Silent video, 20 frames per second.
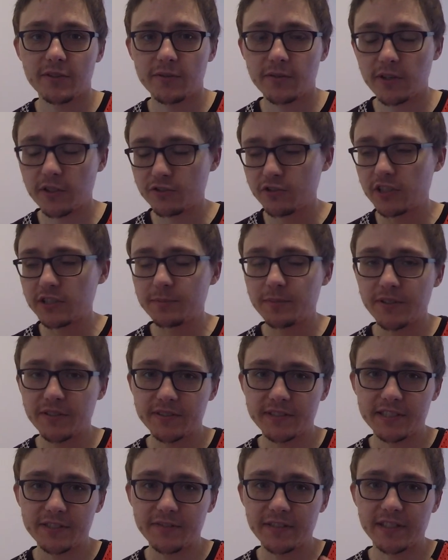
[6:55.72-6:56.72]
I try to post
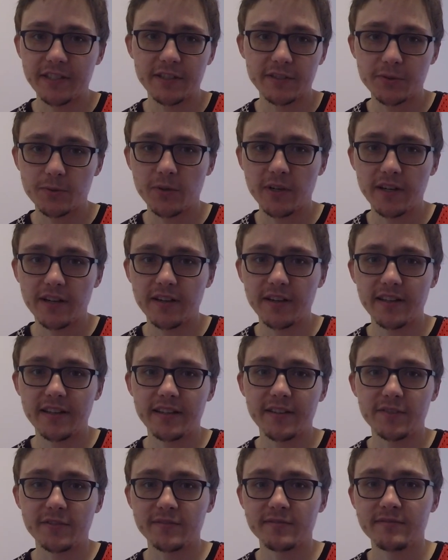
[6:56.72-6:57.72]
these videos quite
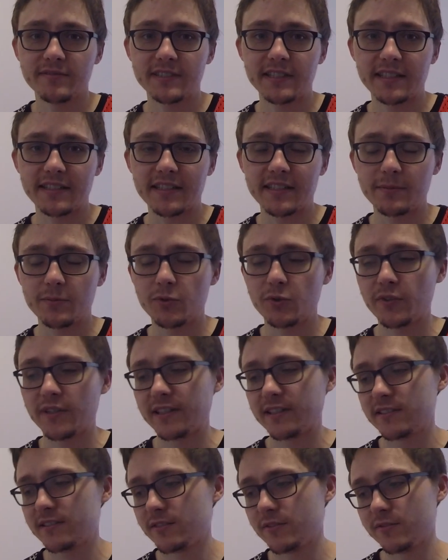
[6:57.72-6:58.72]
early on Sunday
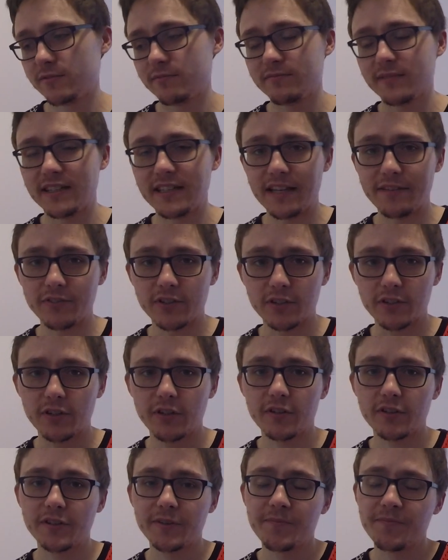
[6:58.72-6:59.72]
morning, sort of 11
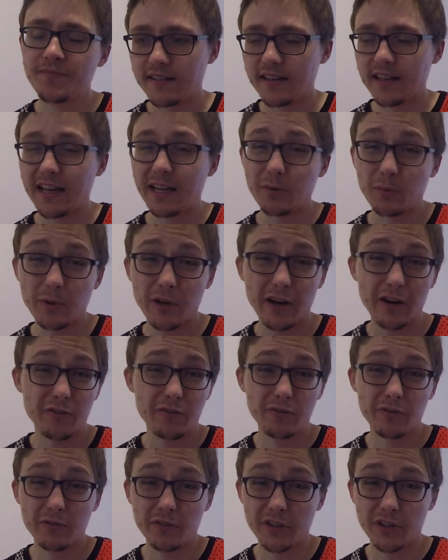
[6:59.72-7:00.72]
o'clock. And
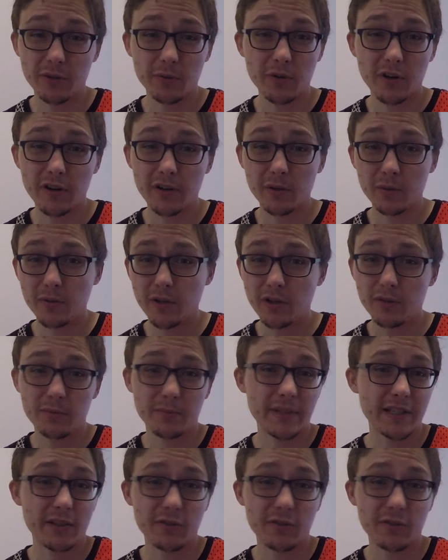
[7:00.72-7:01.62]
wherever you are in the world, be it